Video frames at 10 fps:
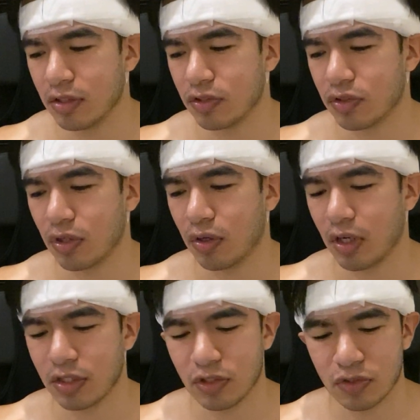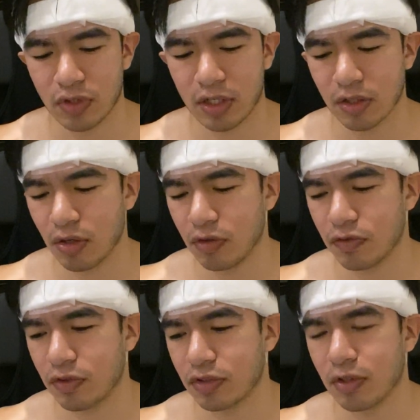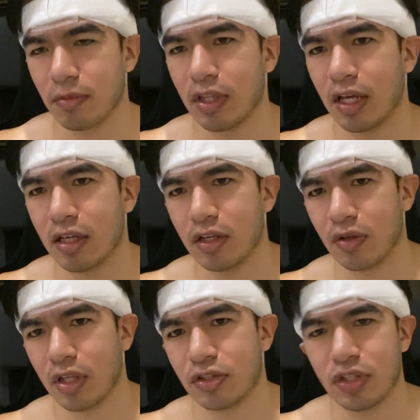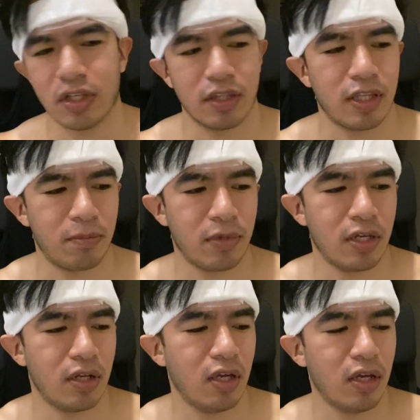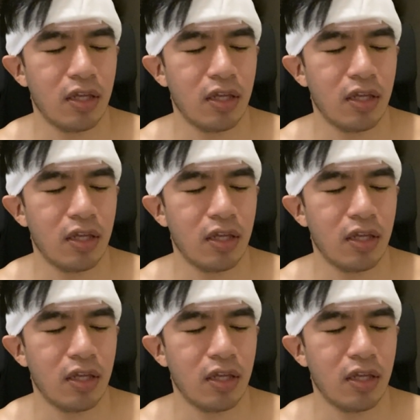So I just tried to go for some of that, that chicken, that meat.